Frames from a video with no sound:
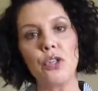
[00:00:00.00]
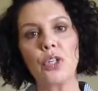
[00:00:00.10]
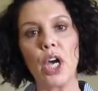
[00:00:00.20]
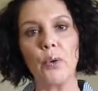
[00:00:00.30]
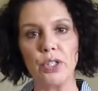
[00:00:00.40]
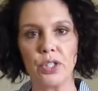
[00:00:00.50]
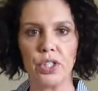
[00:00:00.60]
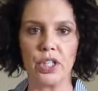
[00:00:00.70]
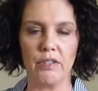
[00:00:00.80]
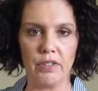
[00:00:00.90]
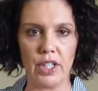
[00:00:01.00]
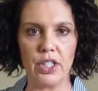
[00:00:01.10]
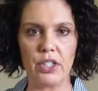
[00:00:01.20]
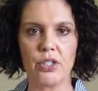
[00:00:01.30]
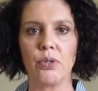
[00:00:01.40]
go into the
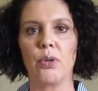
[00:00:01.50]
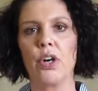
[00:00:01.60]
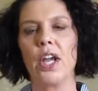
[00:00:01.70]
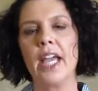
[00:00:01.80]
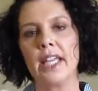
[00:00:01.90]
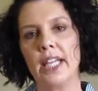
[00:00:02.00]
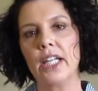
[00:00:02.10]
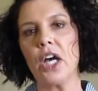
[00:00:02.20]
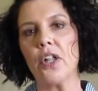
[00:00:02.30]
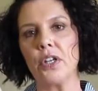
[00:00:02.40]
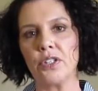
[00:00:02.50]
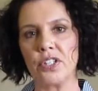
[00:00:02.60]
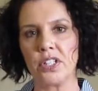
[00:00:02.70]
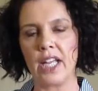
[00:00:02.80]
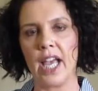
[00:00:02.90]
convenience store and get all those
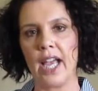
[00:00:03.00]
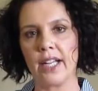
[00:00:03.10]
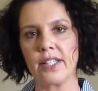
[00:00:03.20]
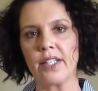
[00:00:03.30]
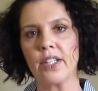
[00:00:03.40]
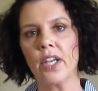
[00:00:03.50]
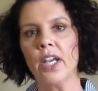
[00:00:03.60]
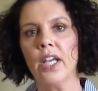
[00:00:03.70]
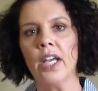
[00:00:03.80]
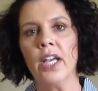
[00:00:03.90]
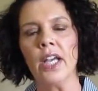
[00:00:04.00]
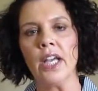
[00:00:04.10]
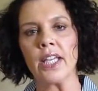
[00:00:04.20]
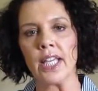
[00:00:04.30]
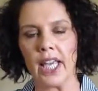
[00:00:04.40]
snacks,
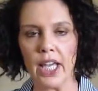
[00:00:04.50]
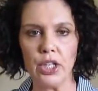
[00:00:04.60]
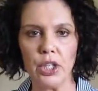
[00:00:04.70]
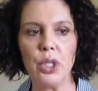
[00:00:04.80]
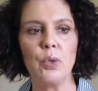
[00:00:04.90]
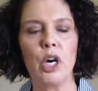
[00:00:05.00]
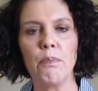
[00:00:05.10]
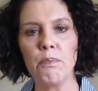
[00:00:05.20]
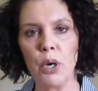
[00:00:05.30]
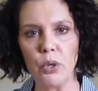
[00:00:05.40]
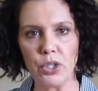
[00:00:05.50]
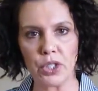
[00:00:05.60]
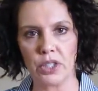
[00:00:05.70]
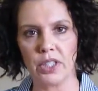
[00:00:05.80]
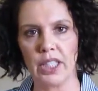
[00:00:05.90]
can you
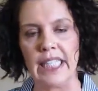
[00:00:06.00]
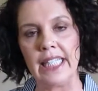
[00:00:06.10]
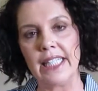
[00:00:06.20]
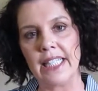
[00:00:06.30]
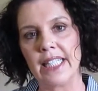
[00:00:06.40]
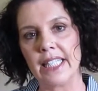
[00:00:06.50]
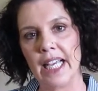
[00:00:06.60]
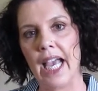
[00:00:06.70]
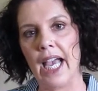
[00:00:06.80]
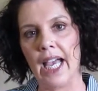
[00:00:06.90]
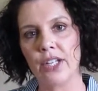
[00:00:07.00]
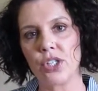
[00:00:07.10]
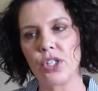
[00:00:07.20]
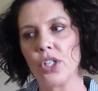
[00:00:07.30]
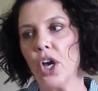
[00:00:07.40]
emotionally
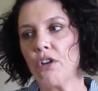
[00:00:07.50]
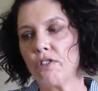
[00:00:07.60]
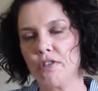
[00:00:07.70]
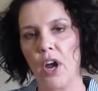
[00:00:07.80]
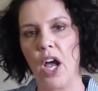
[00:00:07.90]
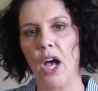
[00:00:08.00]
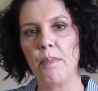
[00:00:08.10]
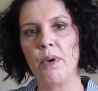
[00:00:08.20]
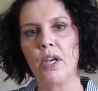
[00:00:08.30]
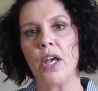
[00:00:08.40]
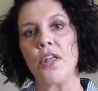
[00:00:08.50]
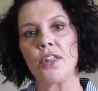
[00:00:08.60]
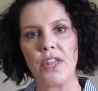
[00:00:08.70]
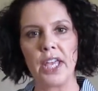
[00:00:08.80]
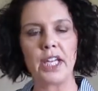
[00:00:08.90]
detach from
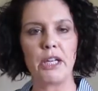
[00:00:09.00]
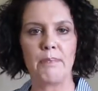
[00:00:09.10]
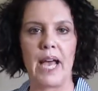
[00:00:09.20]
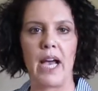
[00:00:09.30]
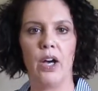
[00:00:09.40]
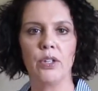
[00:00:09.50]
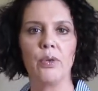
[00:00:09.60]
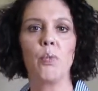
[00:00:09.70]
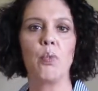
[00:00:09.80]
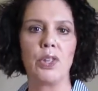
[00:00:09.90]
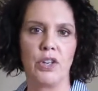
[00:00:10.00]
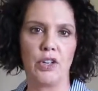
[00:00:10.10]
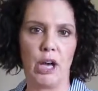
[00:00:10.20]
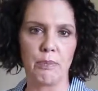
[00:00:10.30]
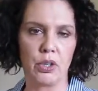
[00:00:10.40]
thinking about what the
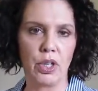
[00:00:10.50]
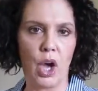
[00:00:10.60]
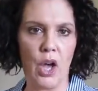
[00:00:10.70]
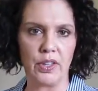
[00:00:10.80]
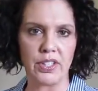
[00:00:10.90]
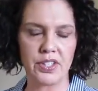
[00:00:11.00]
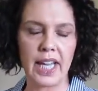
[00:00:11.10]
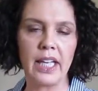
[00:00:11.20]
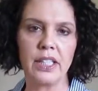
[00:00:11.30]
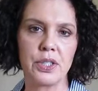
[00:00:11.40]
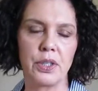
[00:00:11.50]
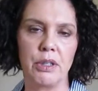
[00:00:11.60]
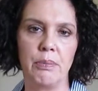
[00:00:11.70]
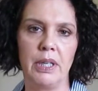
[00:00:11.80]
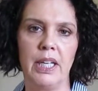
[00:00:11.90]
number on the scale is going
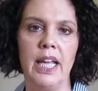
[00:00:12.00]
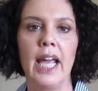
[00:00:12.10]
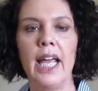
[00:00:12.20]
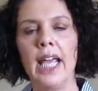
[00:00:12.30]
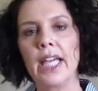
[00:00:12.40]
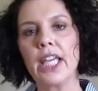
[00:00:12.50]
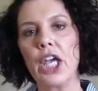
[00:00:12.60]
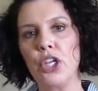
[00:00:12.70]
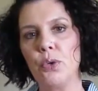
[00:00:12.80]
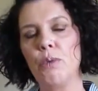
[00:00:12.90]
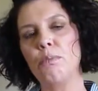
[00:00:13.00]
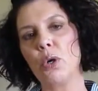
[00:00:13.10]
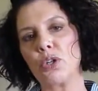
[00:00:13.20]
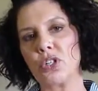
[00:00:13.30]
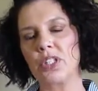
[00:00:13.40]
to be, and can you
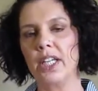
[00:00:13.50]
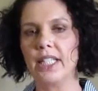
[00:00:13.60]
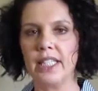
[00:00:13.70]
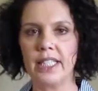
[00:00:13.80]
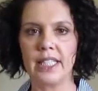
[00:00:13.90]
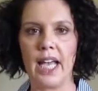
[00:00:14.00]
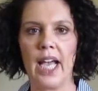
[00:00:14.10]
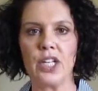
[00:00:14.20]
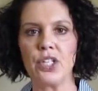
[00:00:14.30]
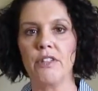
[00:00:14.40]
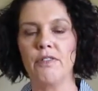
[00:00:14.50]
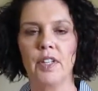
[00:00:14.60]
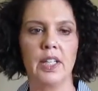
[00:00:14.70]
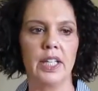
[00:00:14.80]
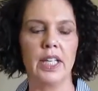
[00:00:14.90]
emotionally detach of
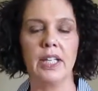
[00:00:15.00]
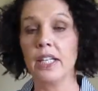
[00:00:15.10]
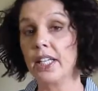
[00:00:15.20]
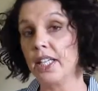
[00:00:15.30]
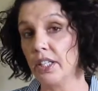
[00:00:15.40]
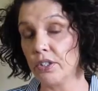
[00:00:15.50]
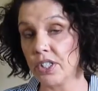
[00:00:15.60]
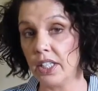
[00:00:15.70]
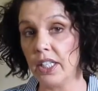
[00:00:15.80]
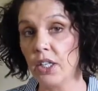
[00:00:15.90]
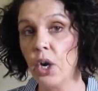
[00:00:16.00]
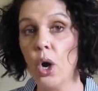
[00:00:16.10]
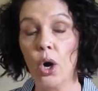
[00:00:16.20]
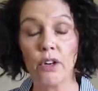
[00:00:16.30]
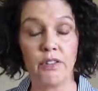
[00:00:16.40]
feeling guilty
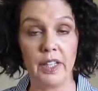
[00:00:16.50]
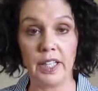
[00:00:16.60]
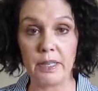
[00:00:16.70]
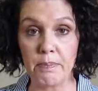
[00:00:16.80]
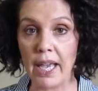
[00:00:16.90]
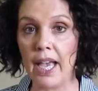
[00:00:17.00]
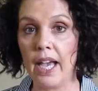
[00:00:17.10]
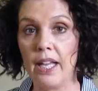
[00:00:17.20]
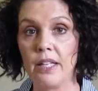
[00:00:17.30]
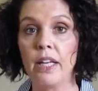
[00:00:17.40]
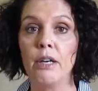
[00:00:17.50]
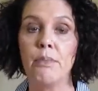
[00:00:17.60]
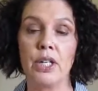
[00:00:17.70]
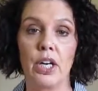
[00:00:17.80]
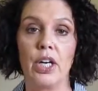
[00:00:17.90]
or feeling bad
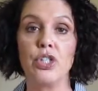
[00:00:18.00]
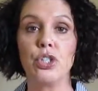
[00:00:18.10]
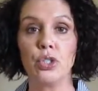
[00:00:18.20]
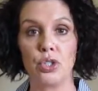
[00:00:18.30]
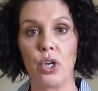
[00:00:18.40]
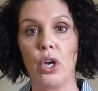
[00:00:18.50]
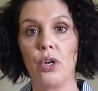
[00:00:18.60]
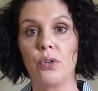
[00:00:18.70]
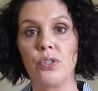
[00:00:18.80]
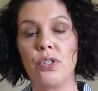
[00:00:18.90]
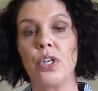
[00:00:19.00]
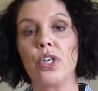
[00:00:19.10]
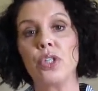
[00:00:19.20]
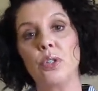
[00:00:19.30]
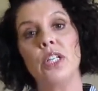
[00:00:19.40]
because you chose
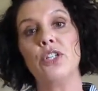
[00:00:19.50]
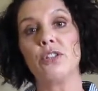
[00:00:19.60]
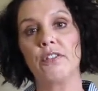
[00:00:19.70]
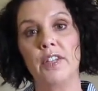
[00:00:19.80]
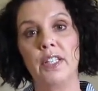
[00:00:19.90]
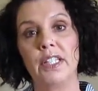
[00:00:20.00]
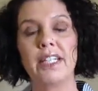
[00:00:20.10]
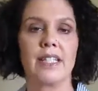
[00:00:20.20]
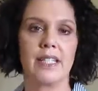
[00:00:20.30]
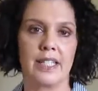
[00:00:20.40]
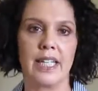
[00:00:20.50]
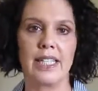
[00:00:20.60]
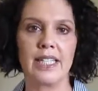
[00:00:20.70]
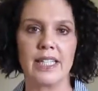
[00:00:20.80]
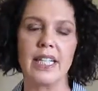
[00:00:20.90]
to eat your feelings instead of
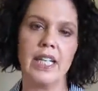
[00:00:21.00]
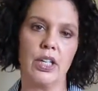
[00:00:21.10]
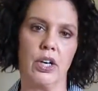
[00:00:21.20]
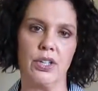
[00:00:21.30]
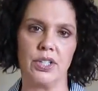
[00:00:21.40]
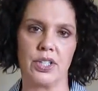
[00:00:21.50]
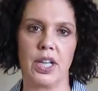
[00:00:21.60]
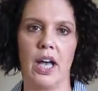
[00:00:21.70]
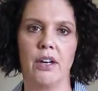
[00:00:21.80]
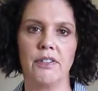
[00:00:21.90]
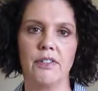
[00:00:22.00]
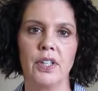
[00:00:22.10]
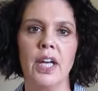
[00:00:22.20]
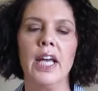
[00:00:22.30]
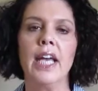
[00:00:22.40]
sitting on yourself
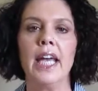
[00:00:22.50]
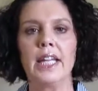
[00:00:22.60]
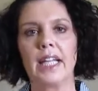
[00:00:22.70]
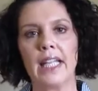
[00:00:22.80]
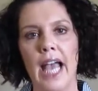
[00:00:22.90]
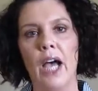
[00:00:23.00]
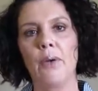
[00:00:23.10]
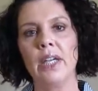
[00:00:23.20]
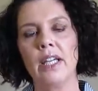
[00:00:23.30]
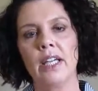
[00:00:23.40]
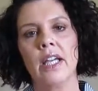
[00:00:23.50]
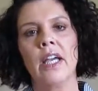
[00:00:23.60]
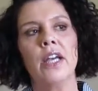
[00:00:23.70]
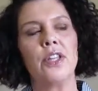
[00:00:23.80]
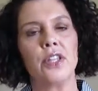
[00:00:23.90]
and allowing
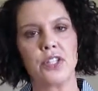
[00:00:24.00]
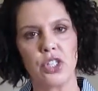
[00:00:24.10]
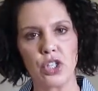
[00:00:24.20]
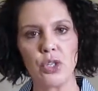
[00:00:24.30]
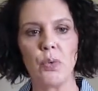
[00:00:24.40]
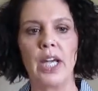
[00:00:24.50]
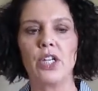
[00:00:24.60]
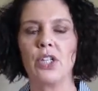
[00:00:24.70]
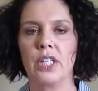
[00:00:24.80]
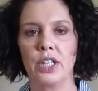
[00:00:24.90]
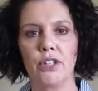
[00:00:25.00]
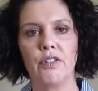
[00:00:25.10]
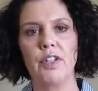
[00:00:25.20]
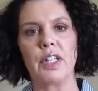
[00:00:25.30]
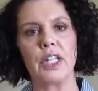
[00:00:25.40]
the situation and your
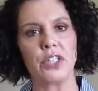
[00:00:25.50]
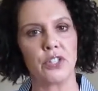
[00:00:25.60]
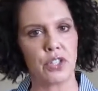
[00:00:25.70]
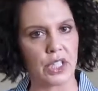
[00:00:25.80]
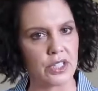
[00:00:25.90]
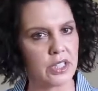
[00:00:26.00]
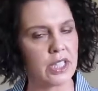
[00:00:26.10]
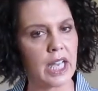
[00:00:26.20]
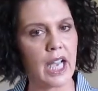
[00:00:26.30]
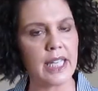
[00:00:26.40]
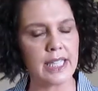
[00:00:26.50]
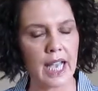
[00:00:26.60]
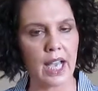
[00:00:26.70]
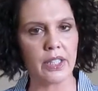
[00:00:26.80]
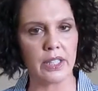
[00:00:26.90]
feelings just to die
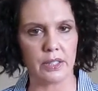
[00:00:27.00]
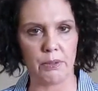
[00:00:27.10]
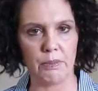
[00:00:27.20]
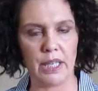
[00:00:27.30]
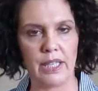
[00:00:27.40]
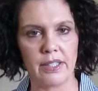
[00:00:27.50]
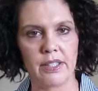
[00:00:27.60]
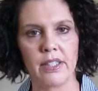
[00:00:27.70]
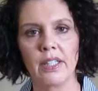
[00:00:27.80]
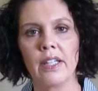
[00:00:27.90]
down a little bit,